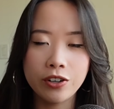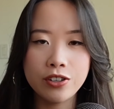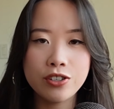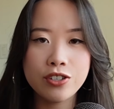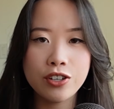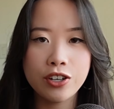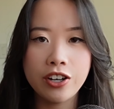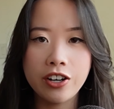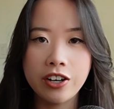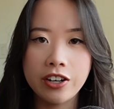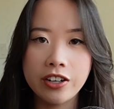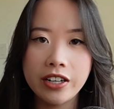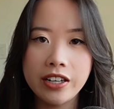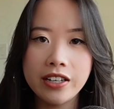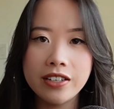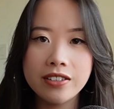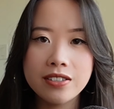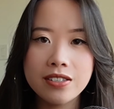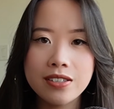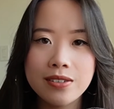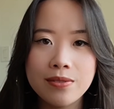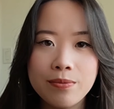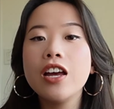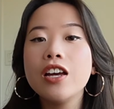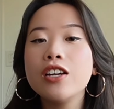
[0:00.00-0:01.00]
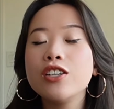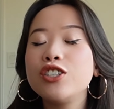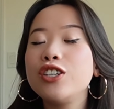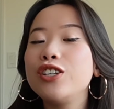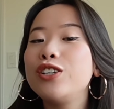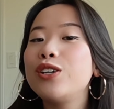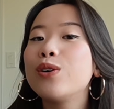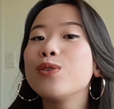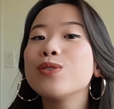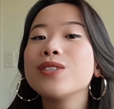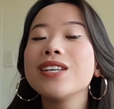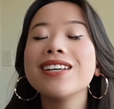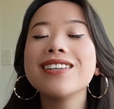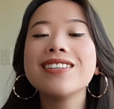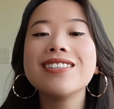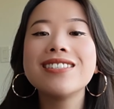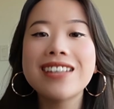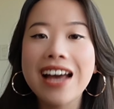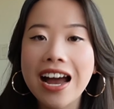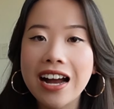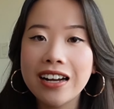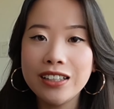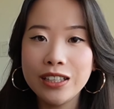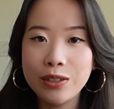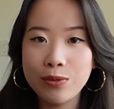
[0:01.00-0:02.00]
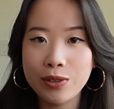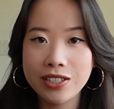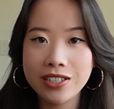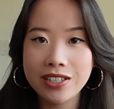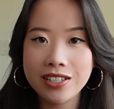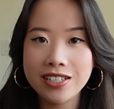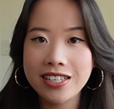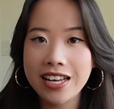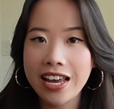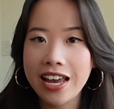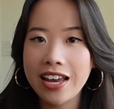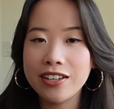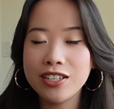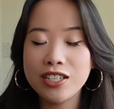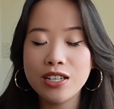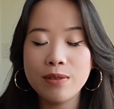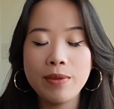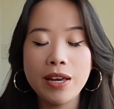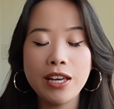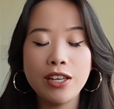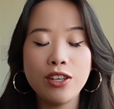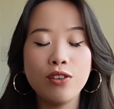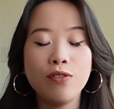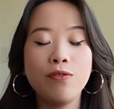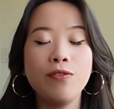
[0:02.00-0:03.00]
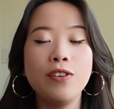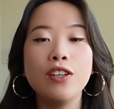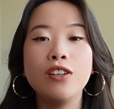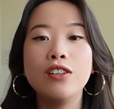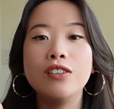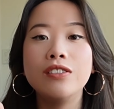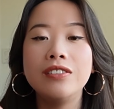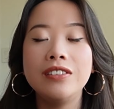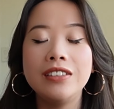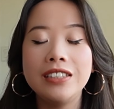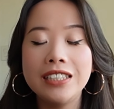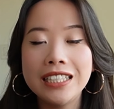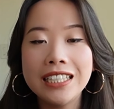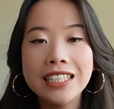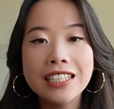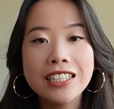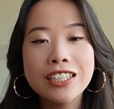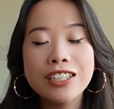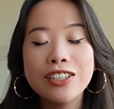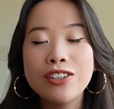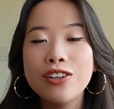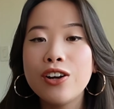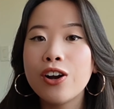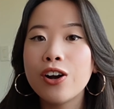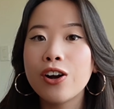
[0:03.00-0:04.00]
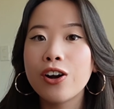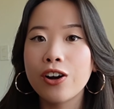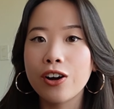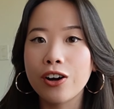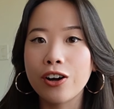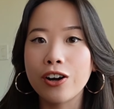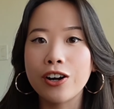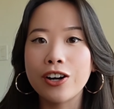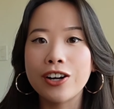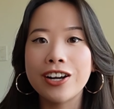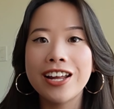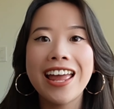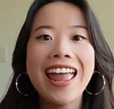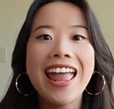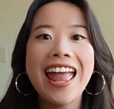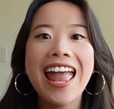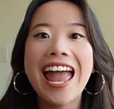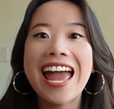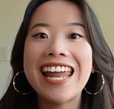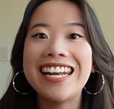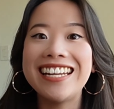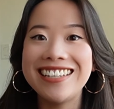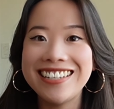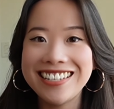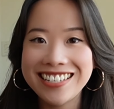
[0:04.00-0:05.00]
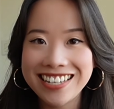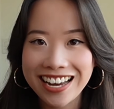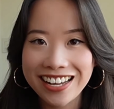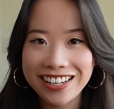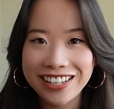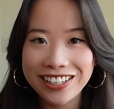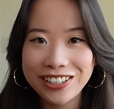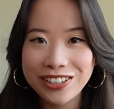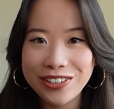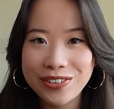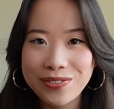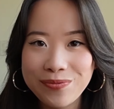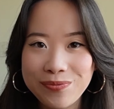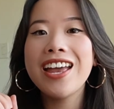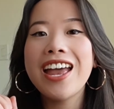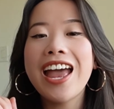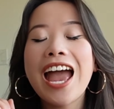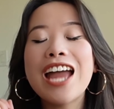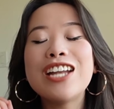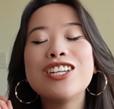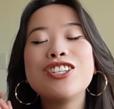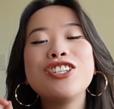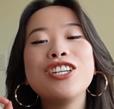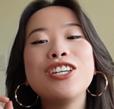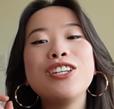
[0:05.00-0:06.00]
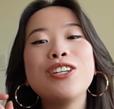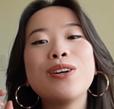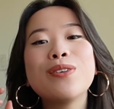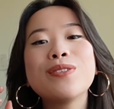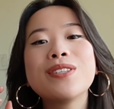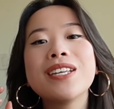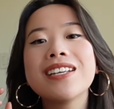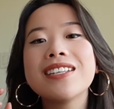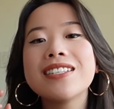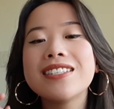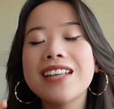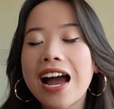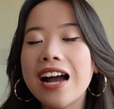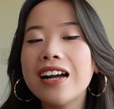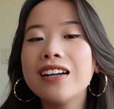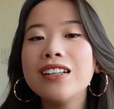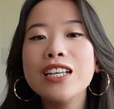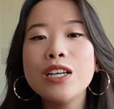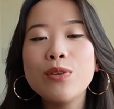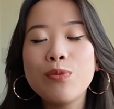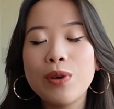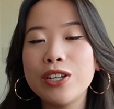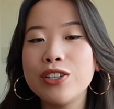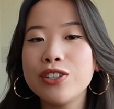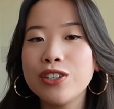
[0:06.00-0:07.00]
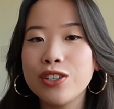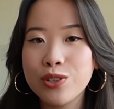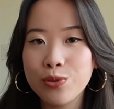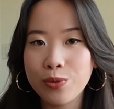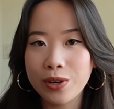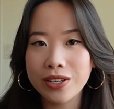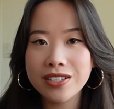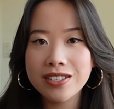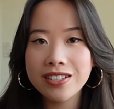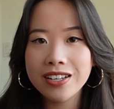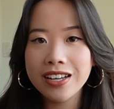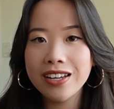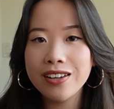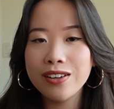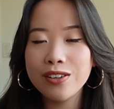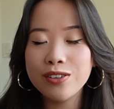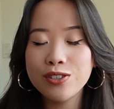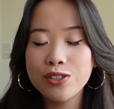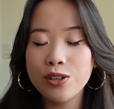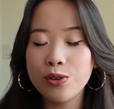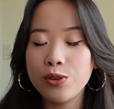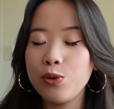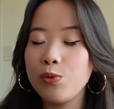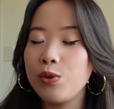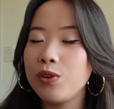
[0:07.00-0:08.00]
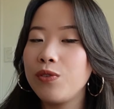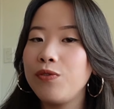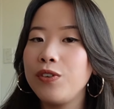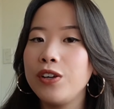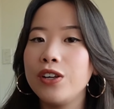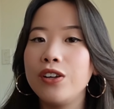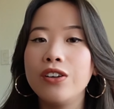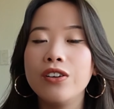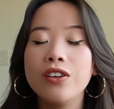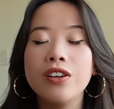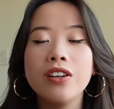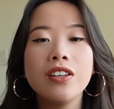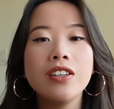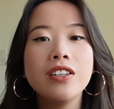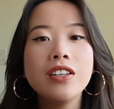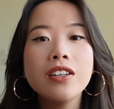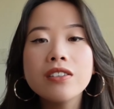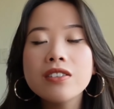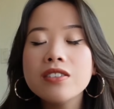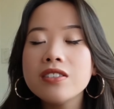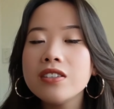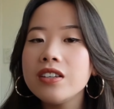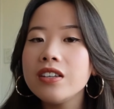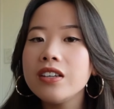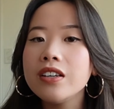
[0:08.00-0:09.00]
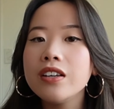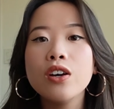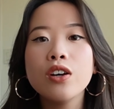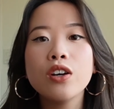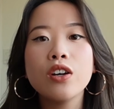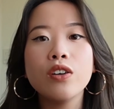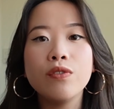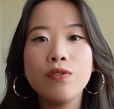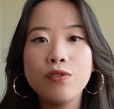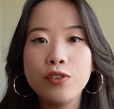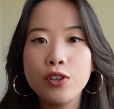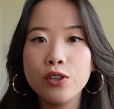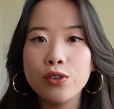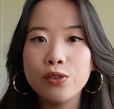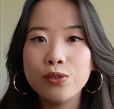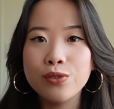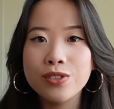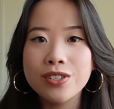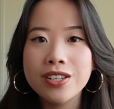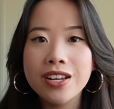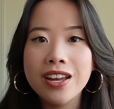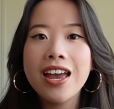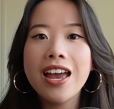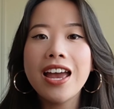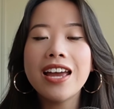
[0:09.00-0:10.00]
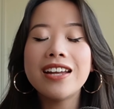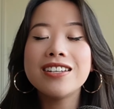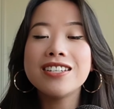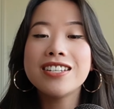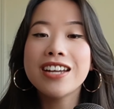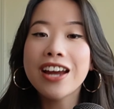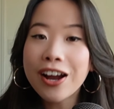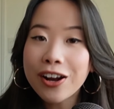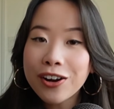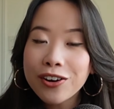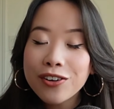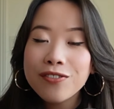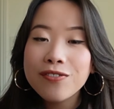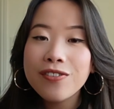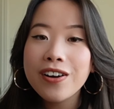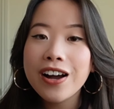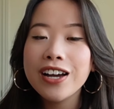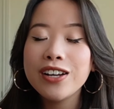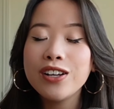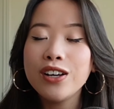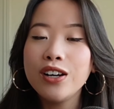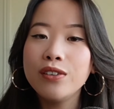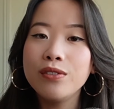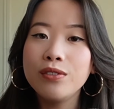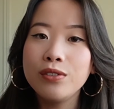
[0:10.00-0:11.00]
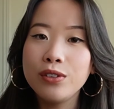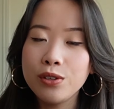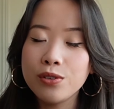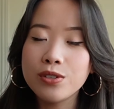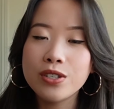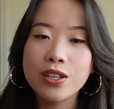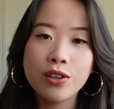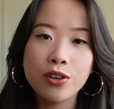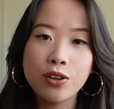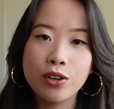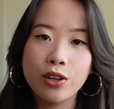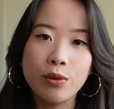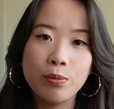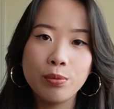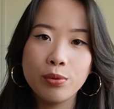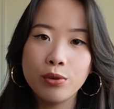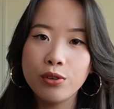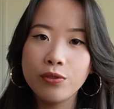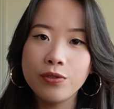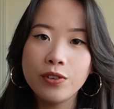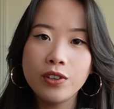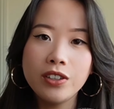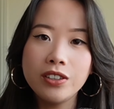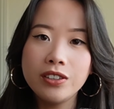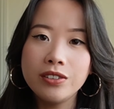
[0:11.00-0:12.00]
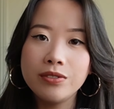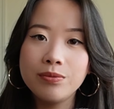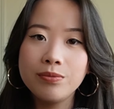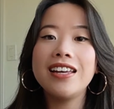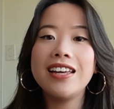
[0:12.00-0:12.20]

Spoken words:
insecurities. She knows exactly what to say to make you feel needed, heard, and indebted. And she knows exactly when to twist it so you would feel guilty, confused, and terrified of losing her approval.